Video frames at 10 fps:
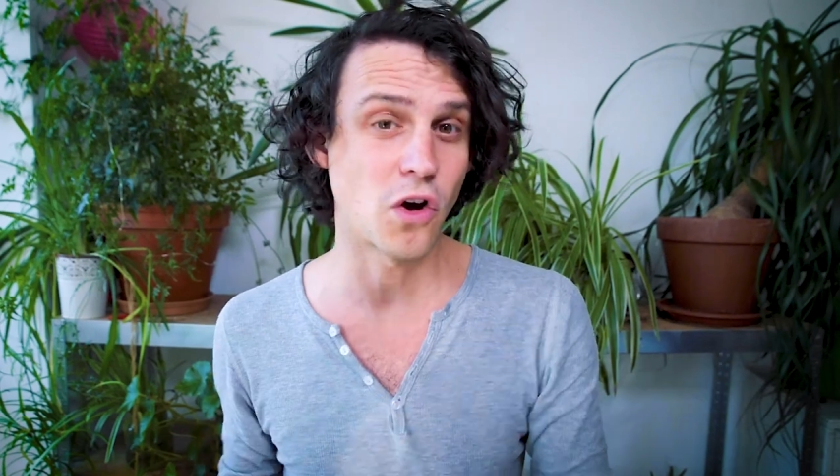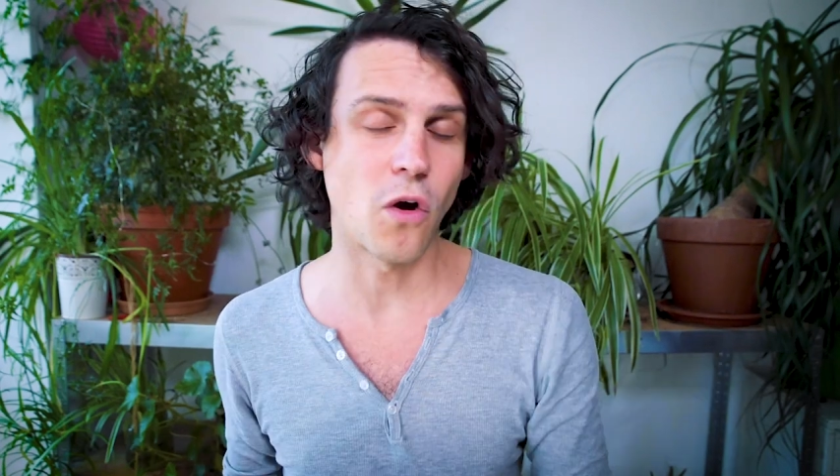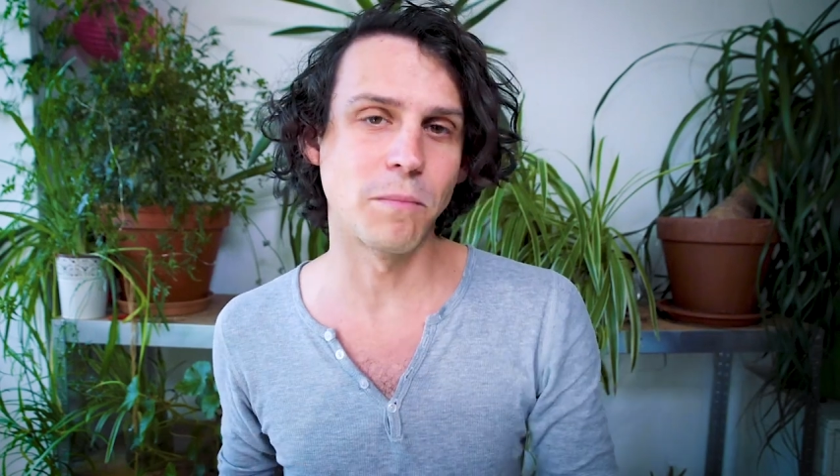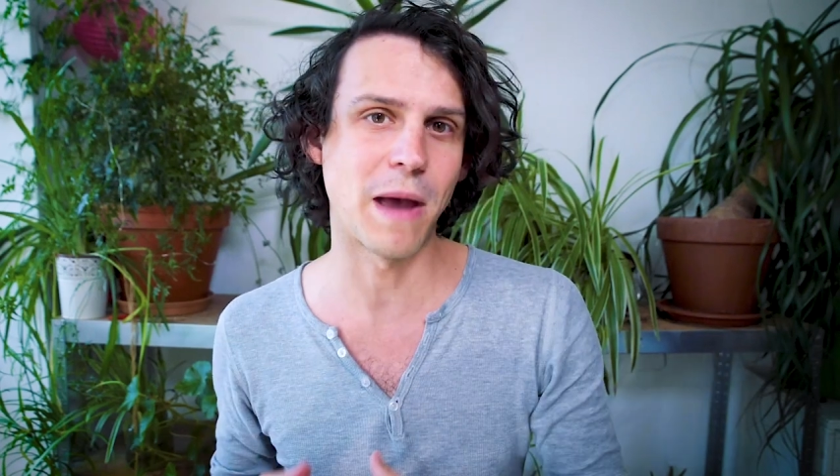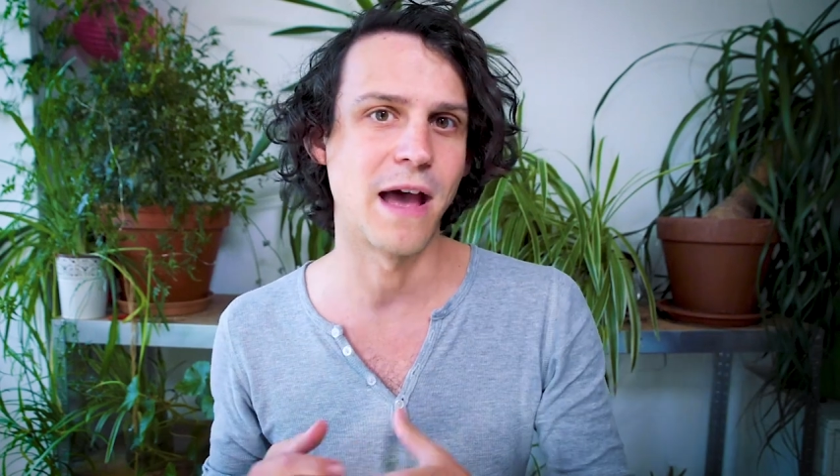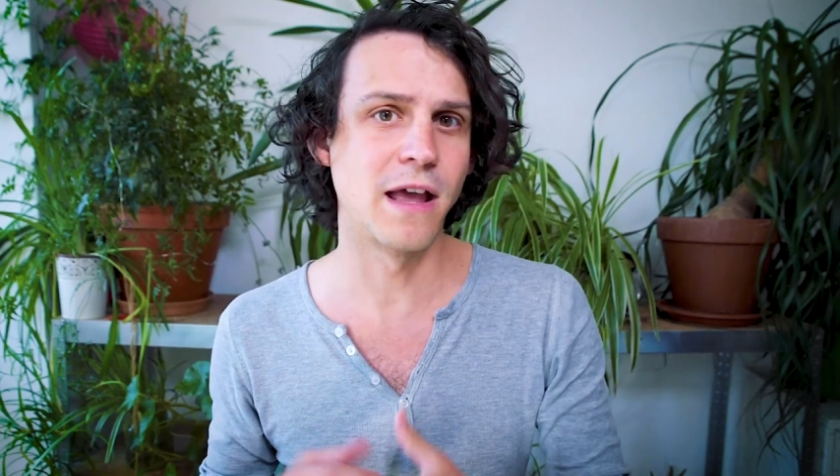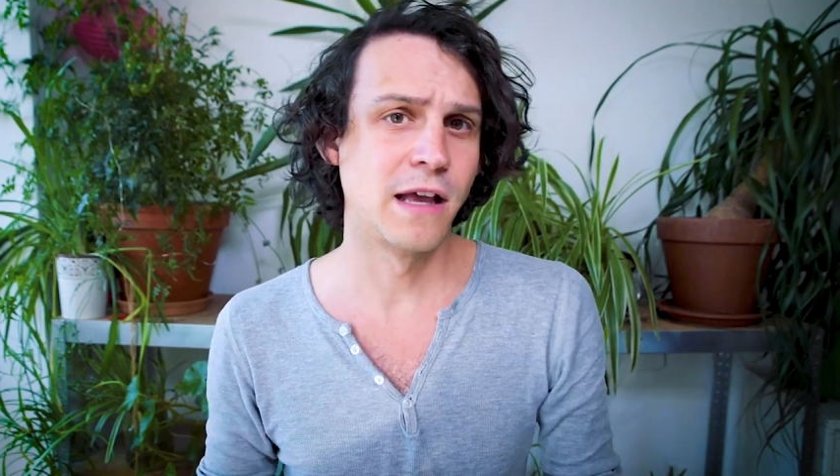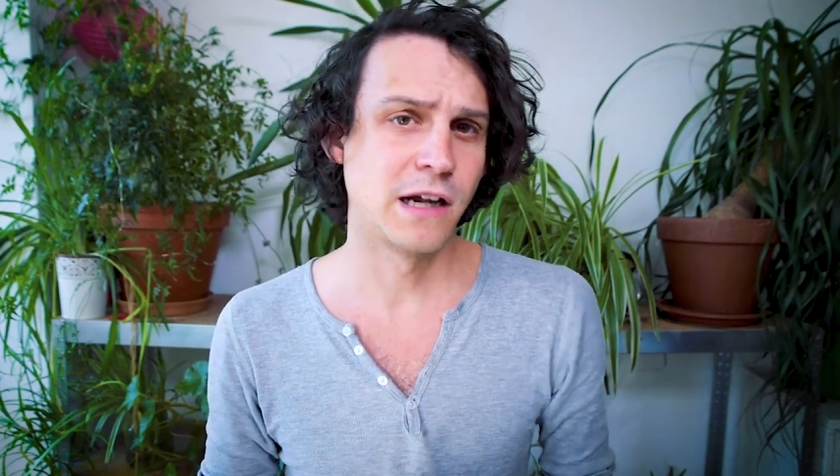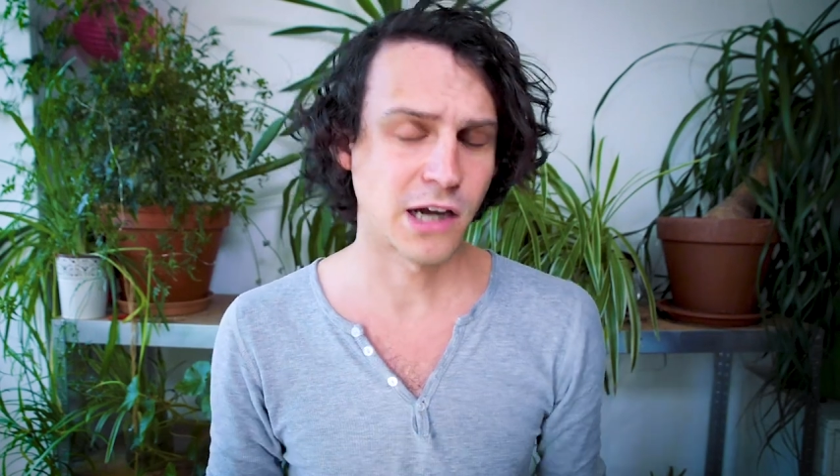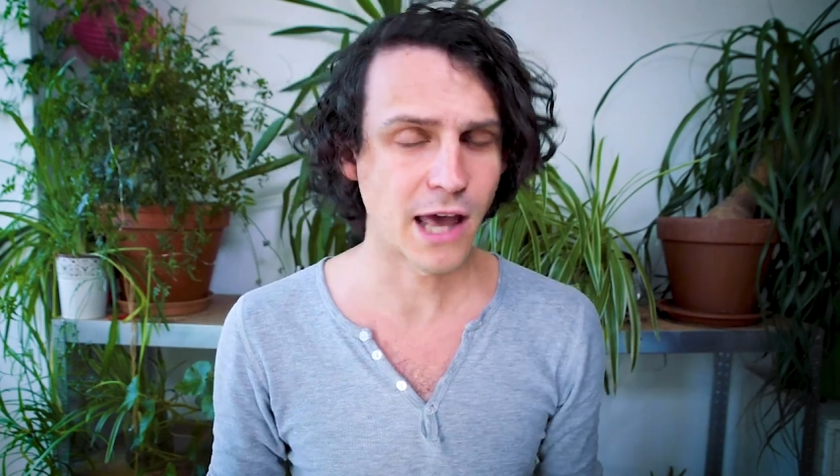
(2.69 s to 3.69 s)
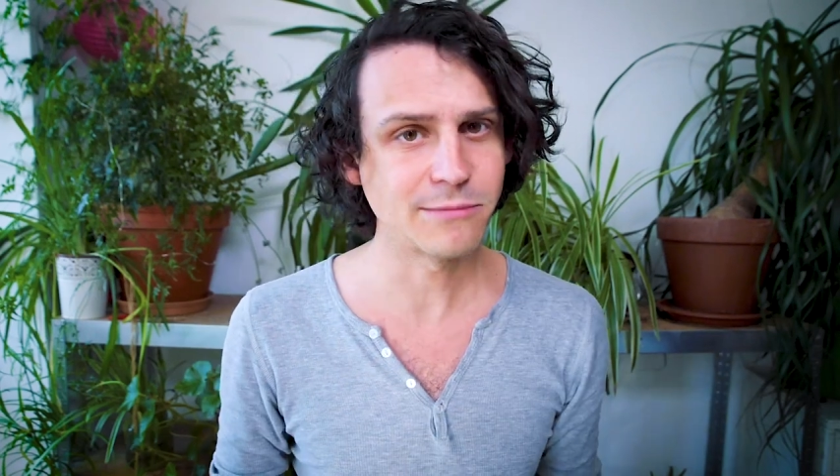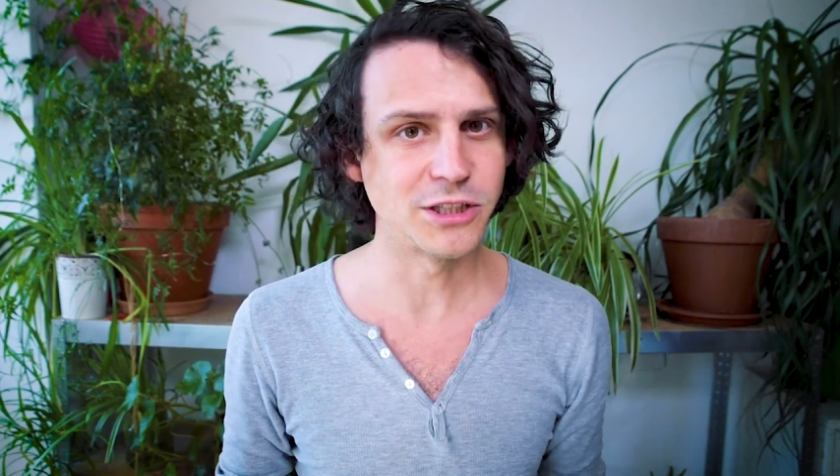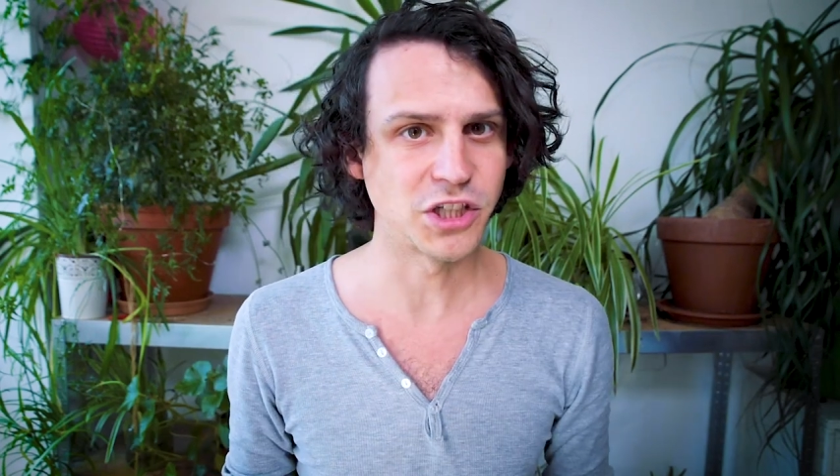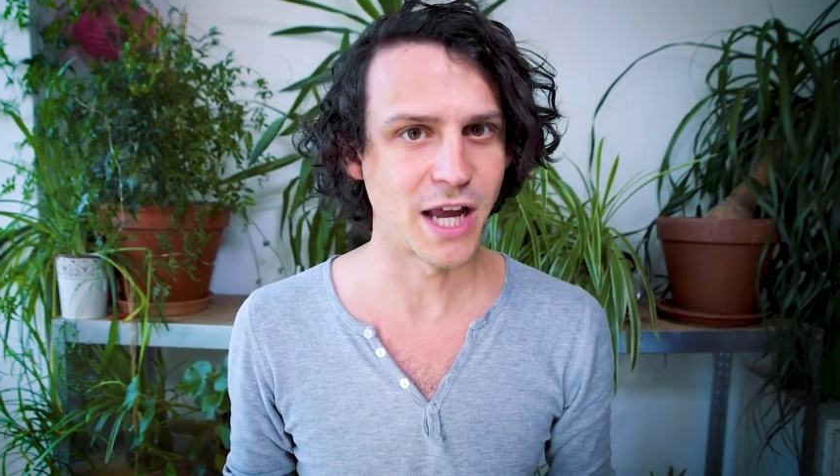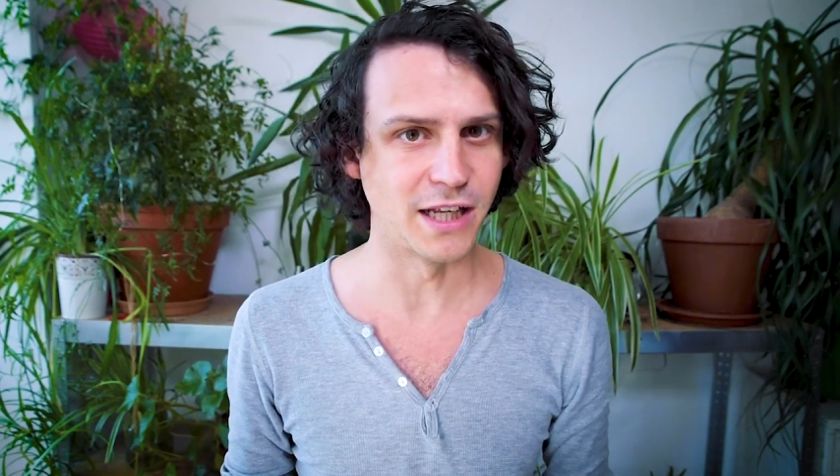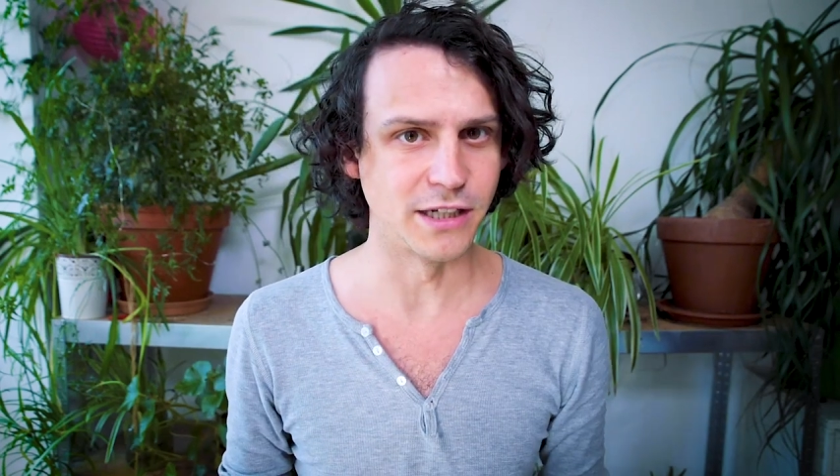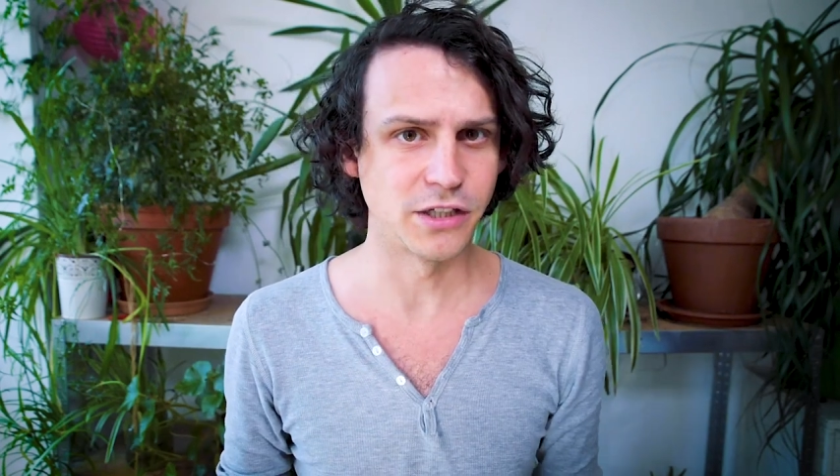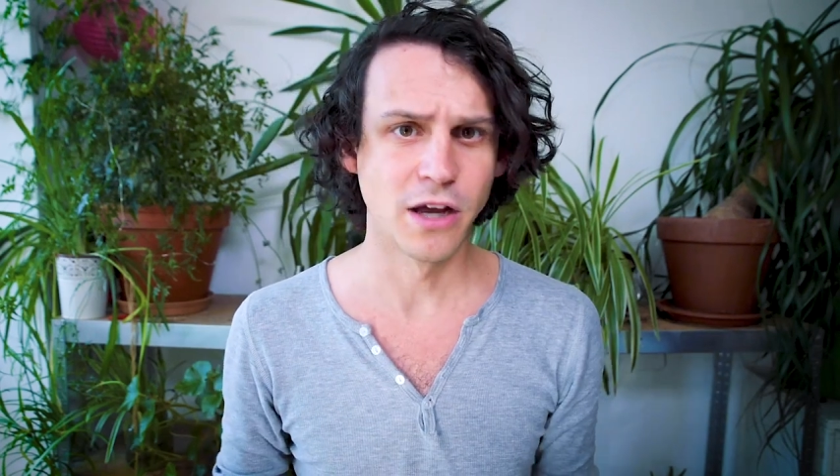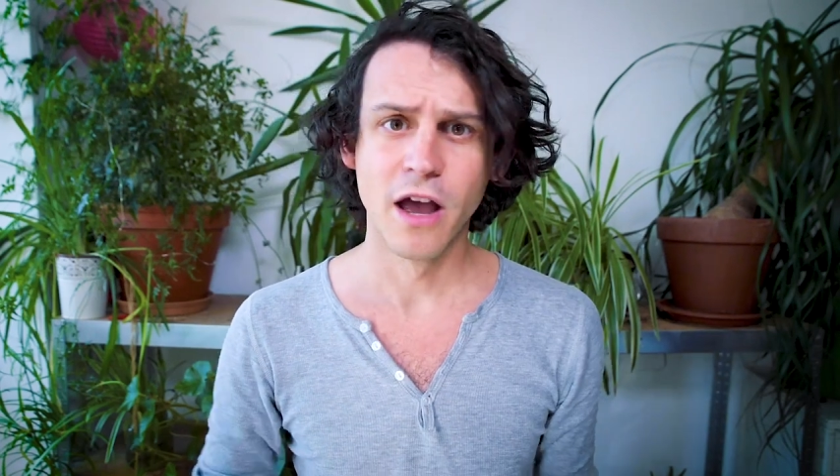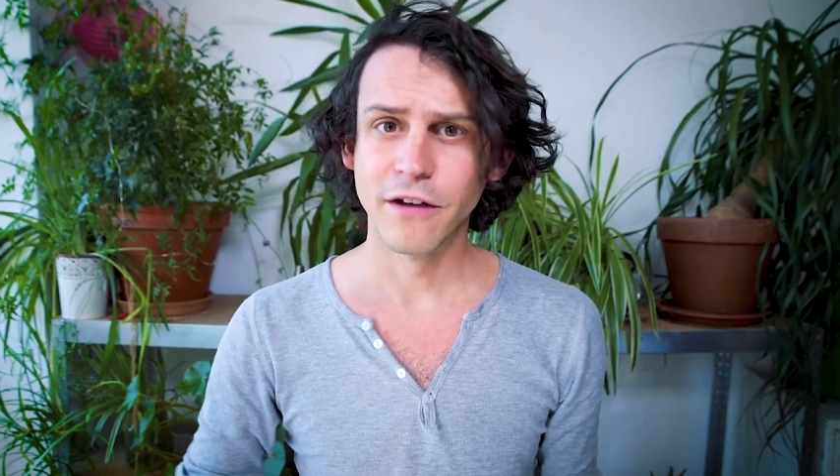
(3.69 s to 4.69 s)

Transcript: combat climate change.